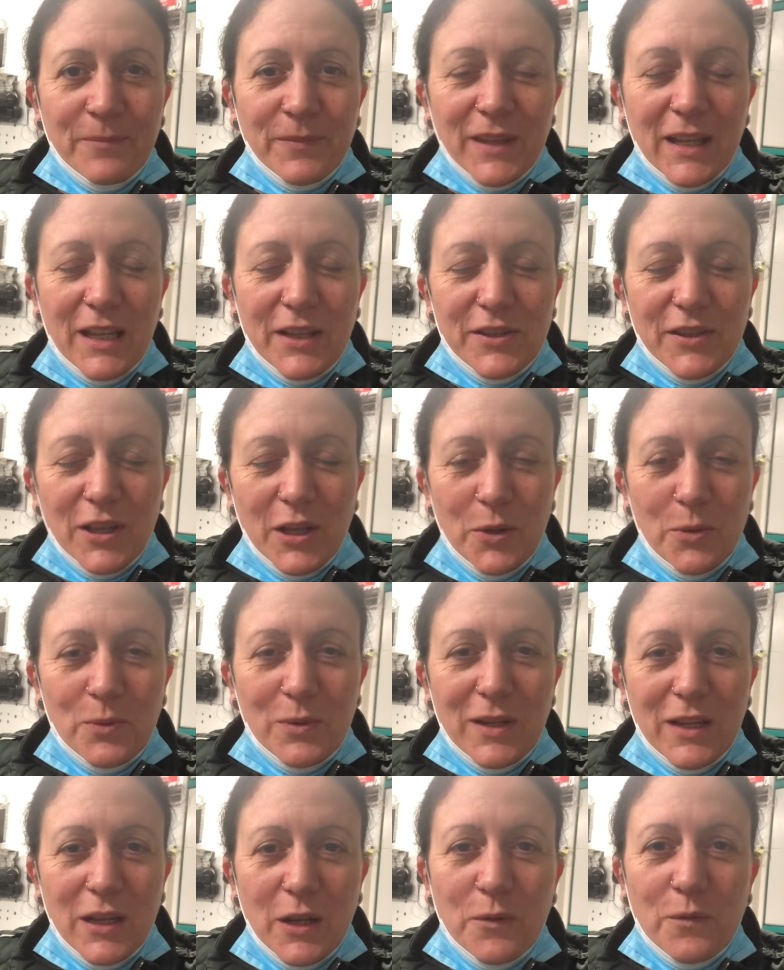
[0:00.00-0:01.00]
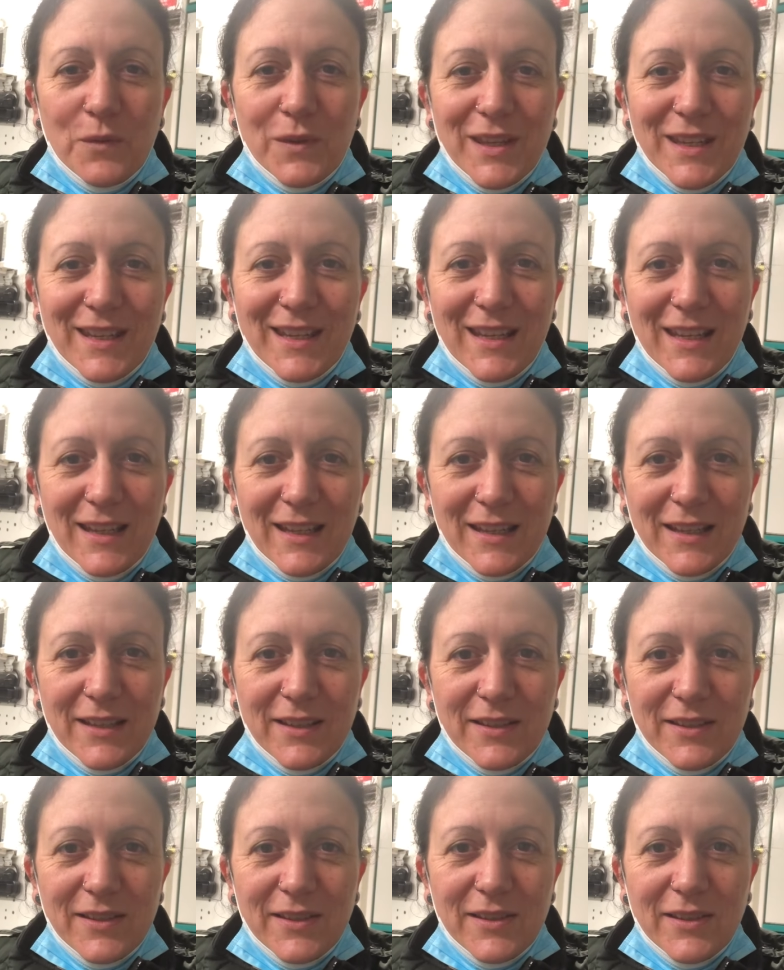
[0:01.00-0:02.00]
It's only over the
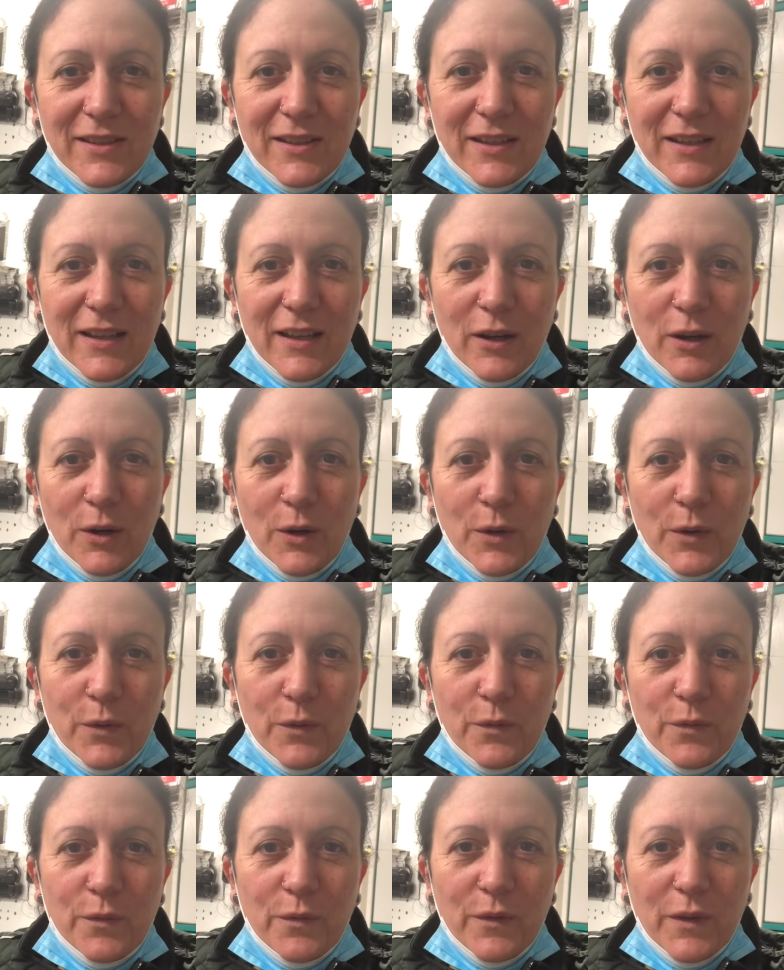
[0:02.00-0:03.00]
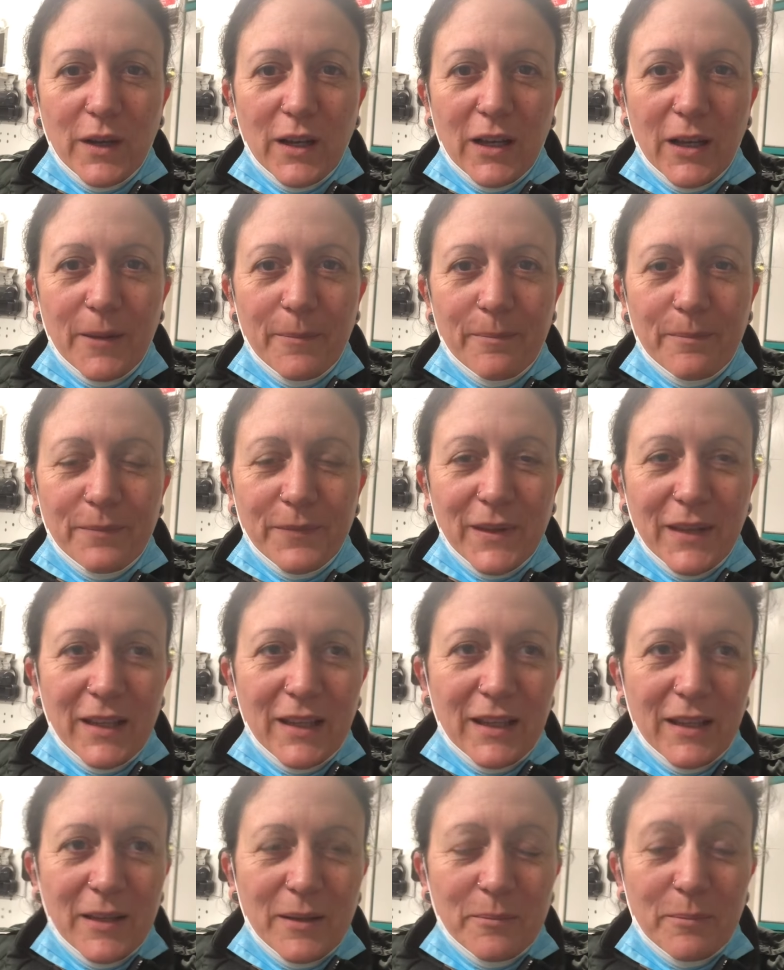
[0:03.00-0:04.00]
years of
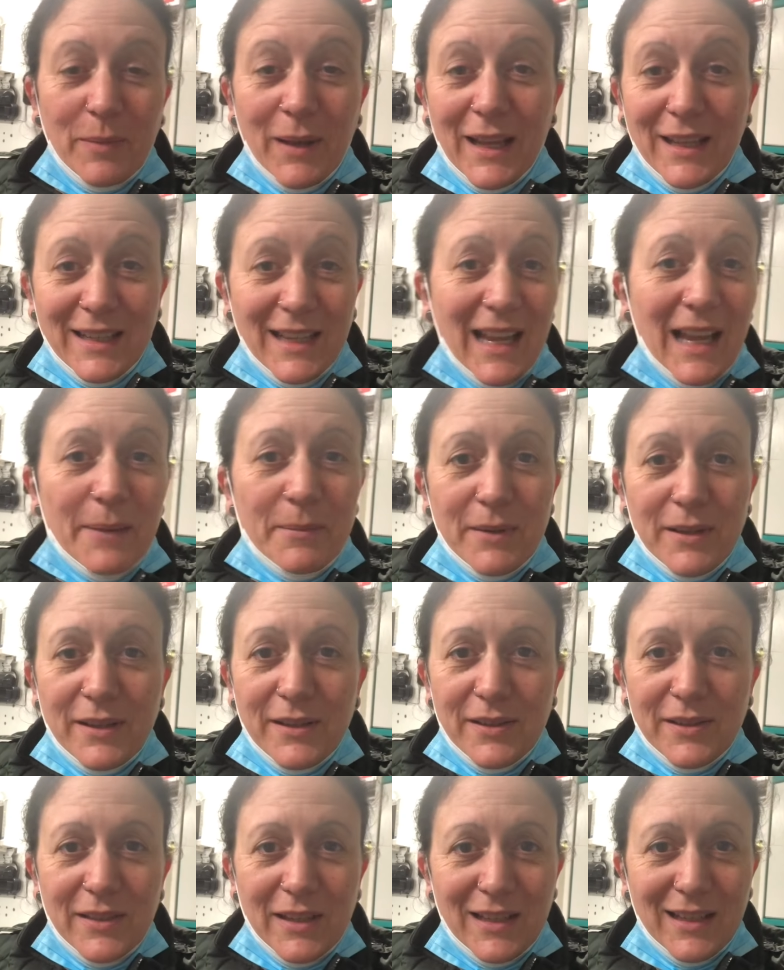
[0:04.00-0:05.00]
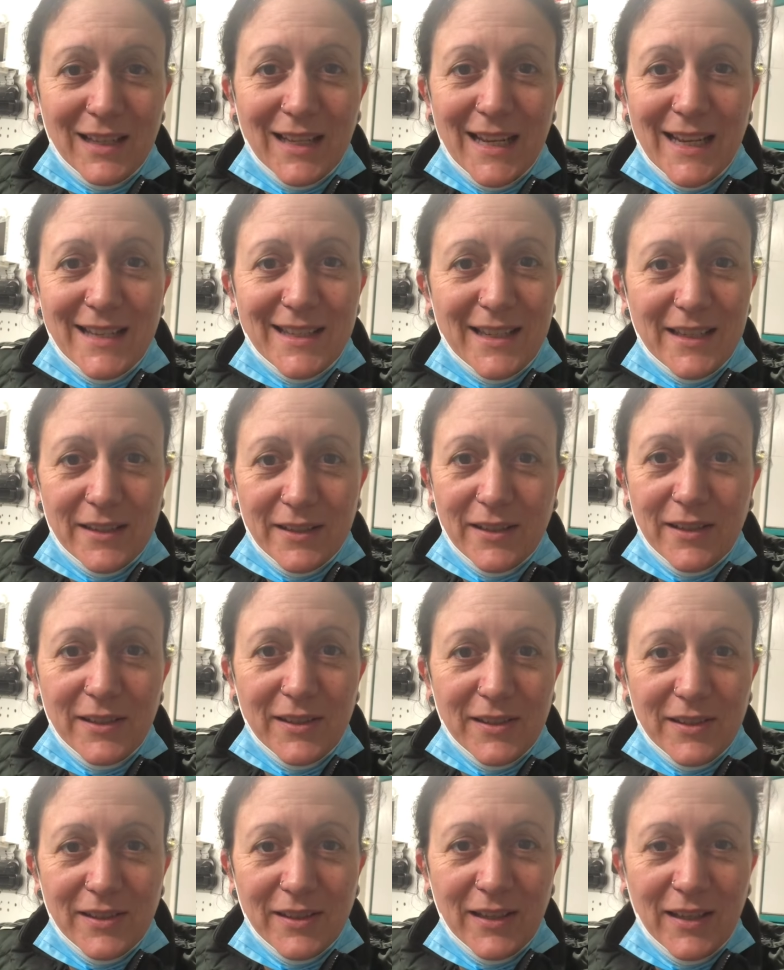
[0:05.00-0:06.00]
bad habits and
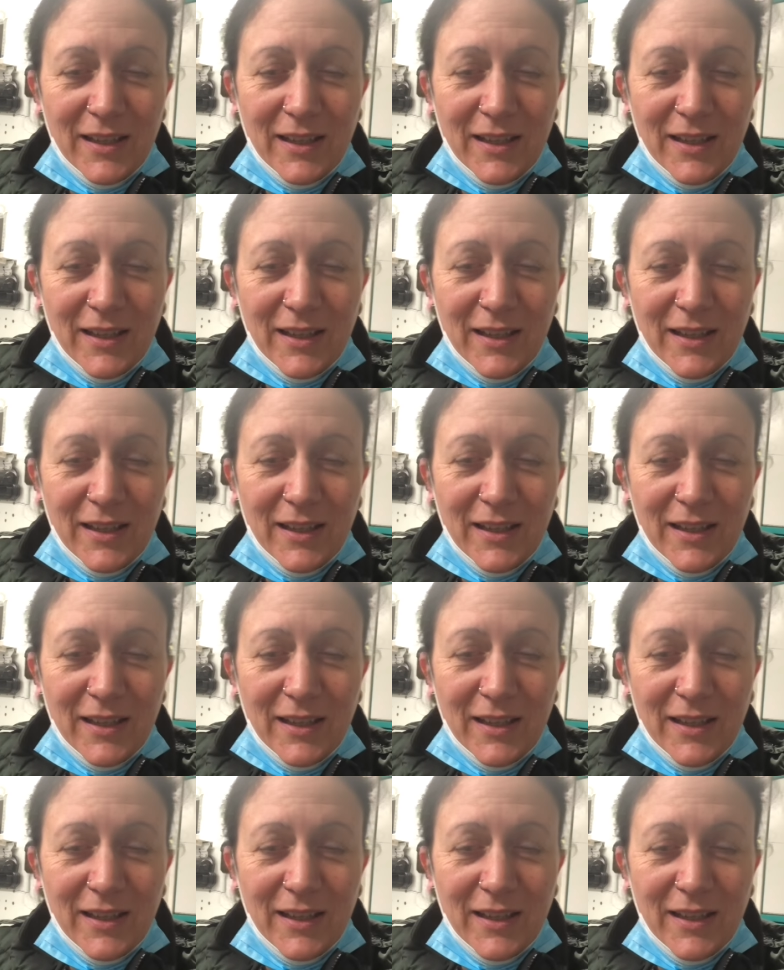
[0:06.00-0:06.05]
laziness